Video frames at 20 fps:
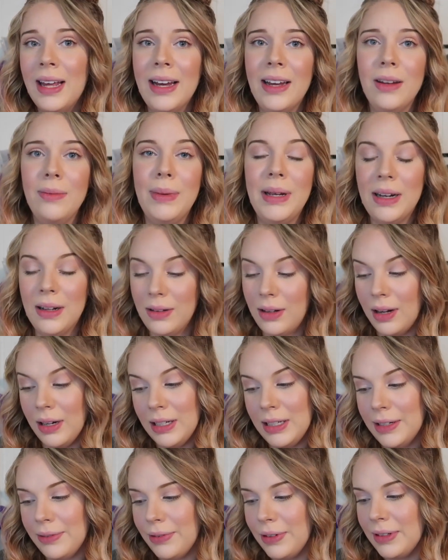That could mean a
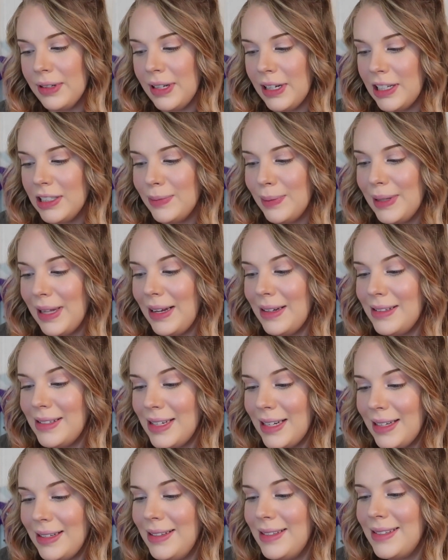lot of different things, but they
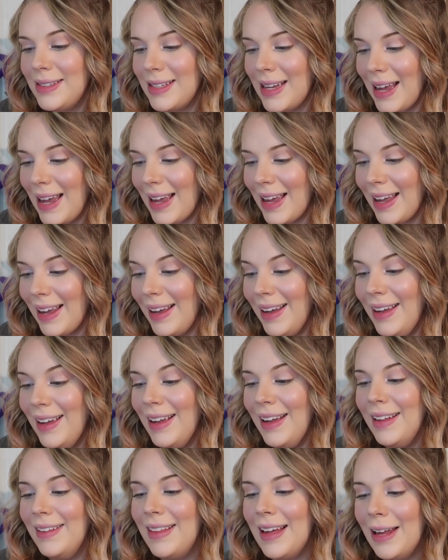did say
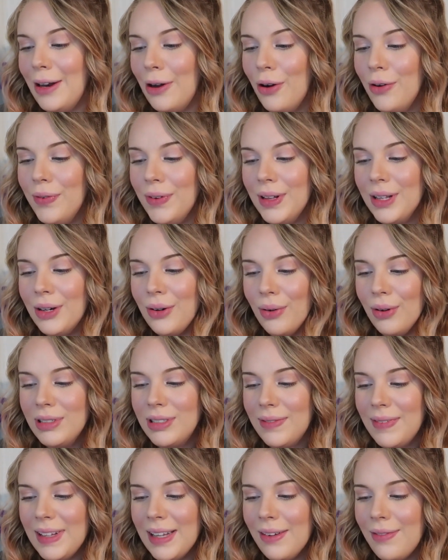that over the
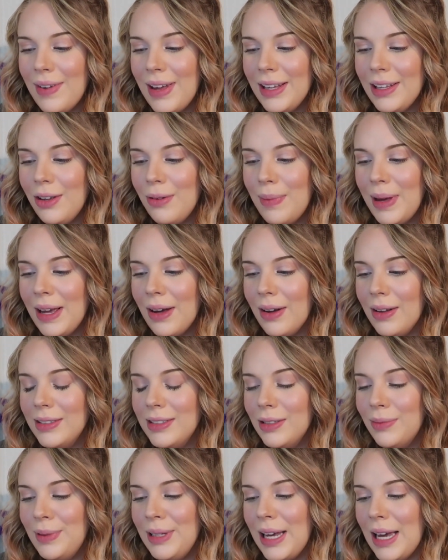course of the event, you may
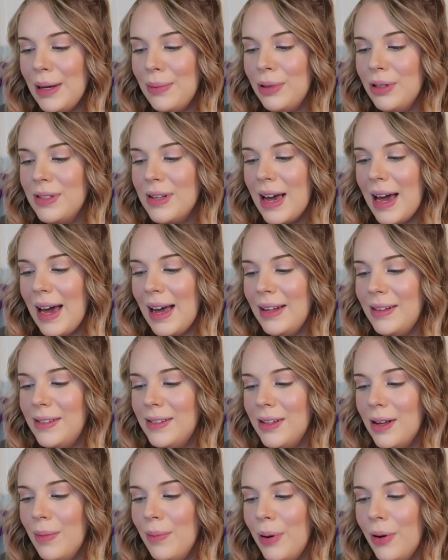also be able to add
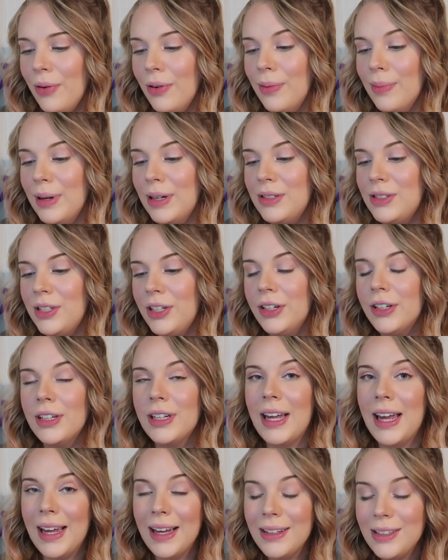some Pokemon to your
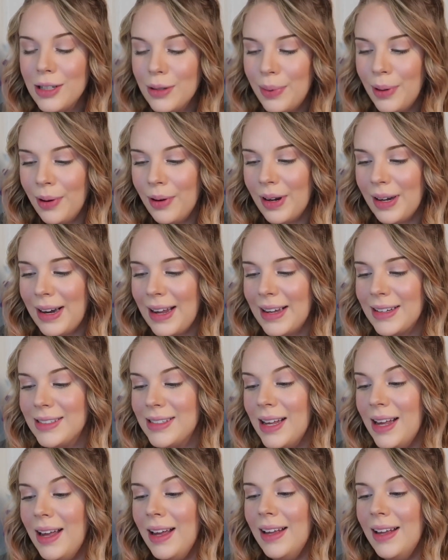Kanto Pokedex